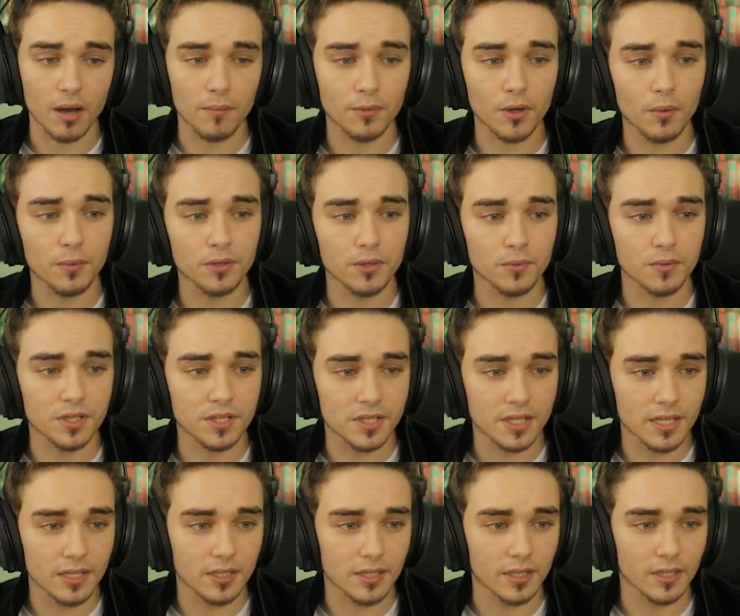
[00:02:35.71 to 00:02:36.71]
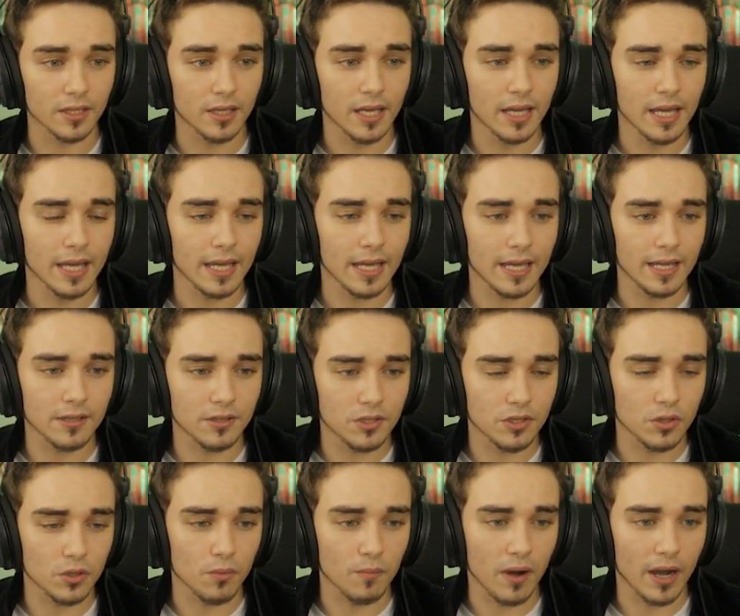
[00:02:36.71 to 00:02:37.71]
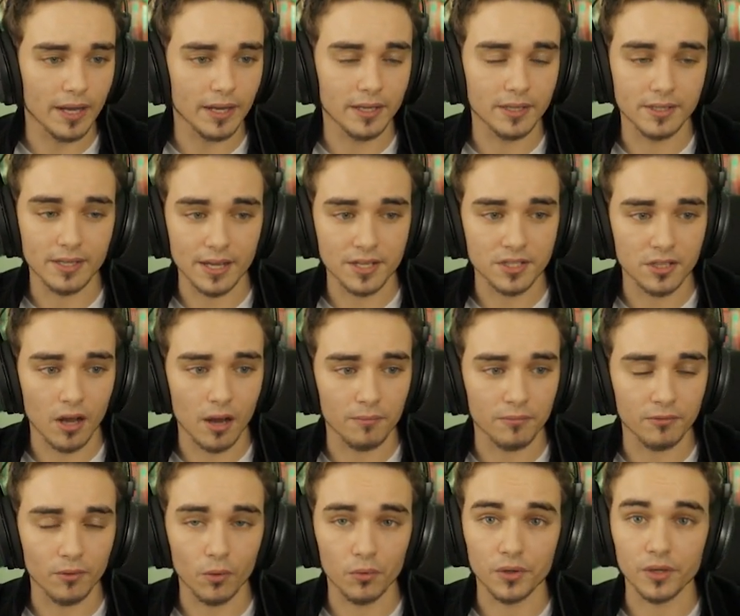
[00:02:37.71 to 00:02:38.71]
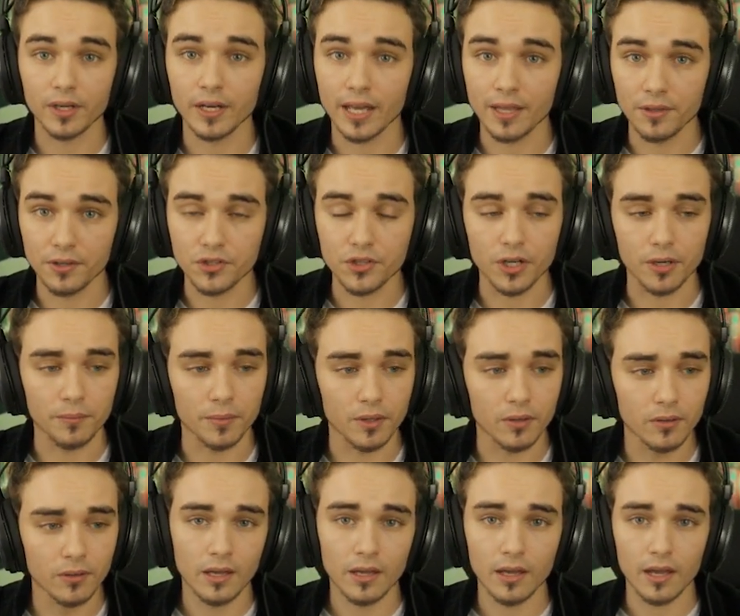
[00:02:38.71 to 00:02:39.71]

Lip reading: I'm going to cd into my desktop folder in the terminal,